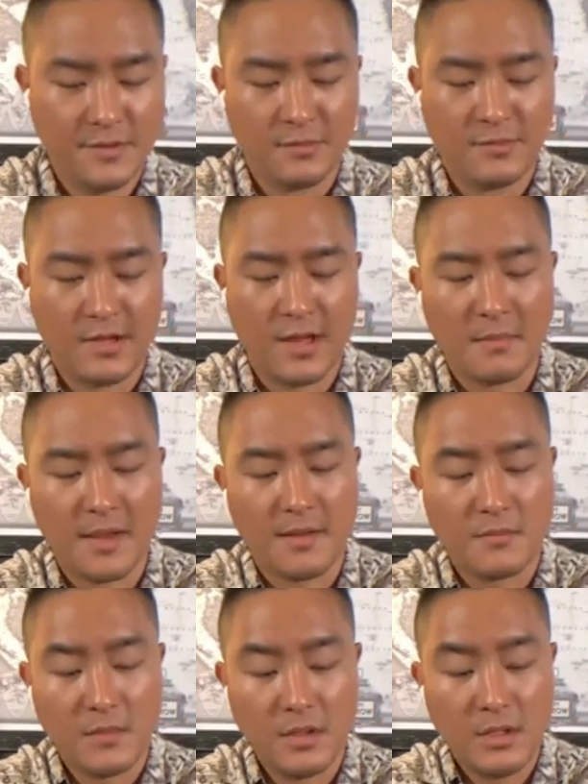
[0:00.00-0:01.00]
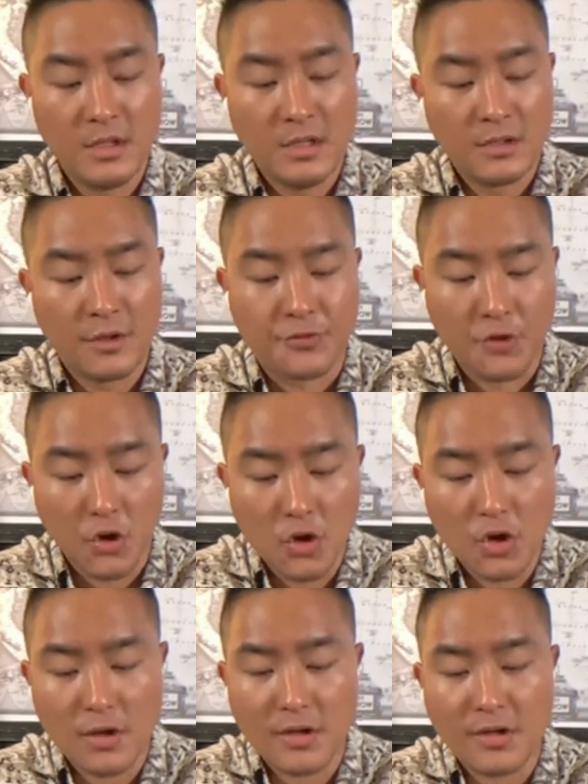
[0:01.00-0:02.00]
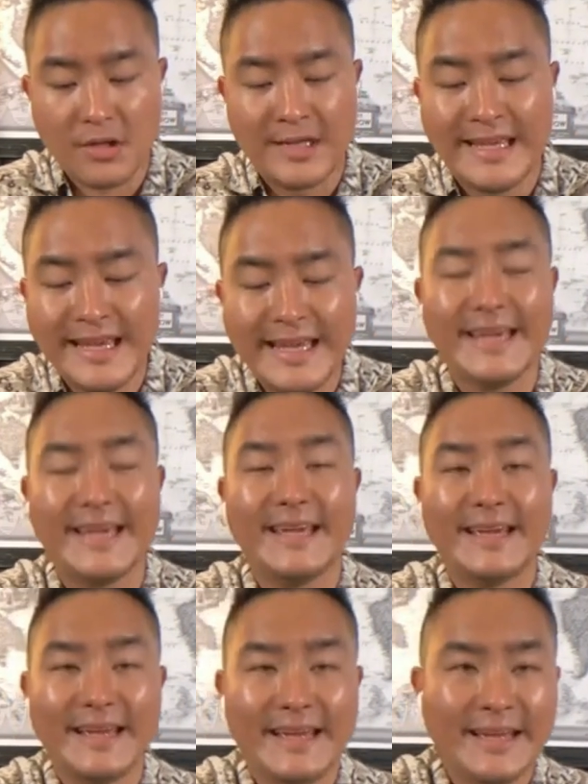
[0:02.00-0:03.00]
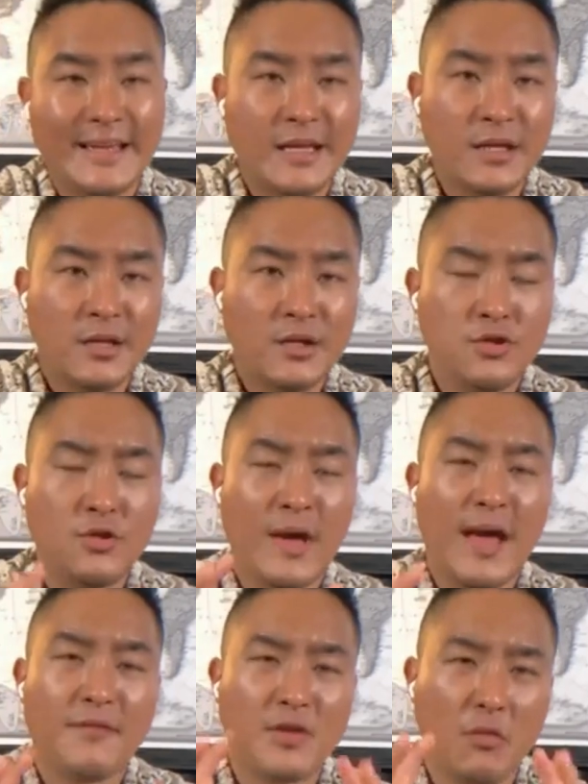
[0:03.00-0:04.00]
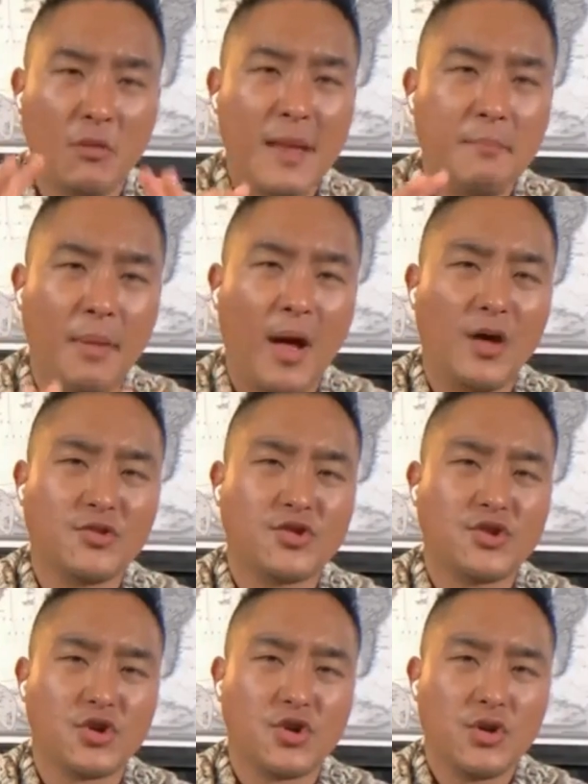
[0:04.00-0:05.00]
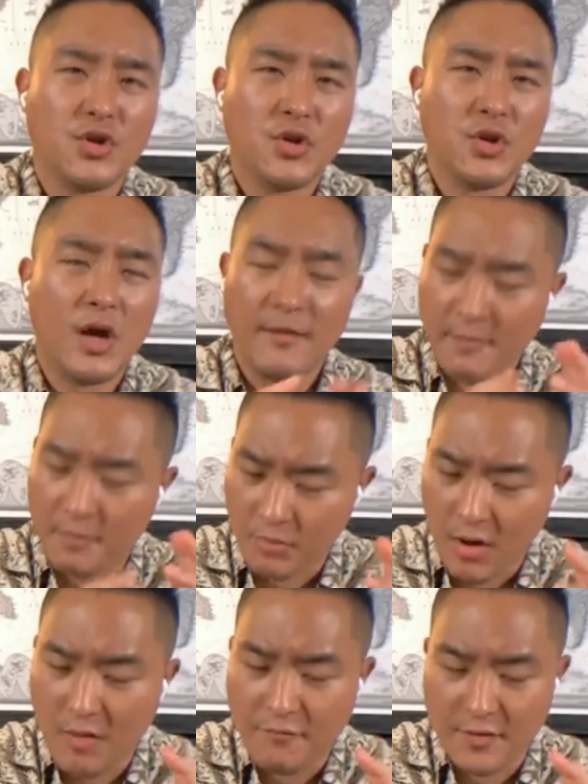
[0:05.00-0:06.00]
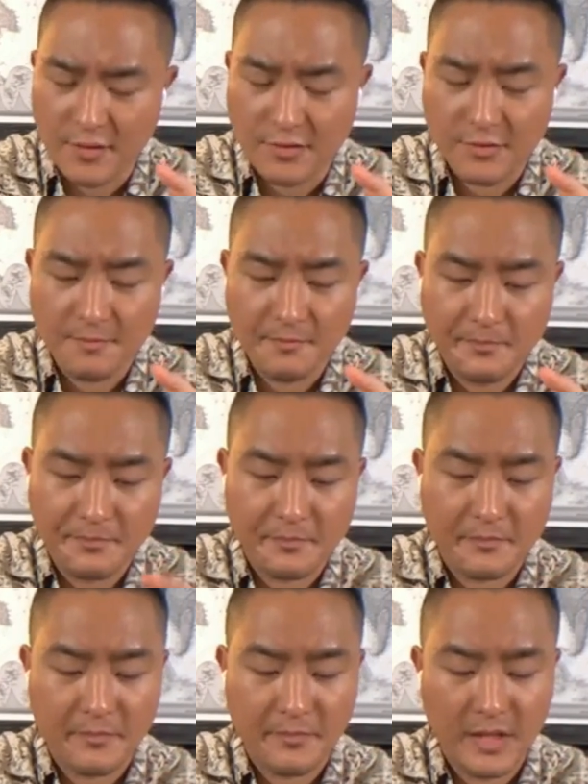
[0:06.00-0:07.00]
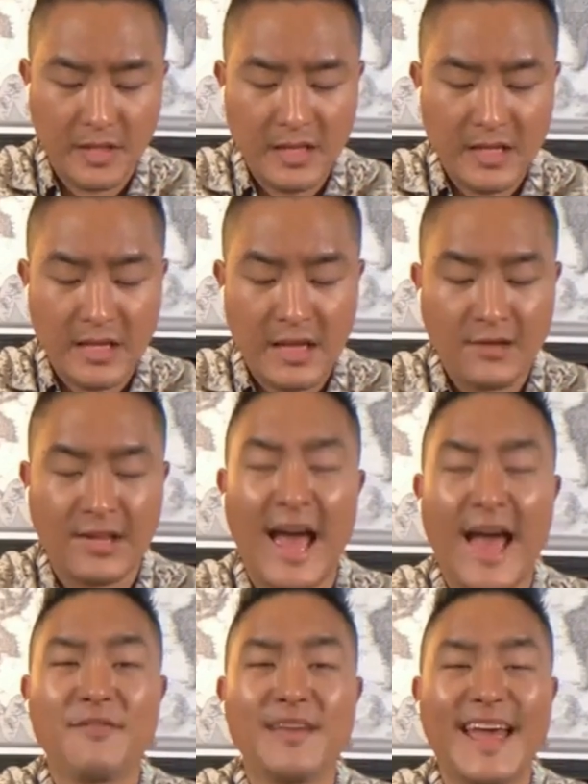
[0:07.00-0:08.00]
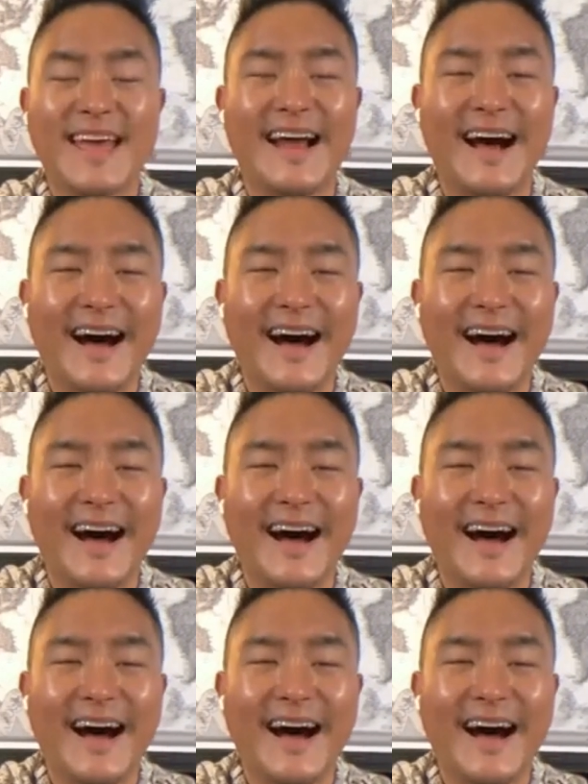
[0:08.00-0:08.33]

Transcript: Amen. The third key to having the right posture of a prophet is having an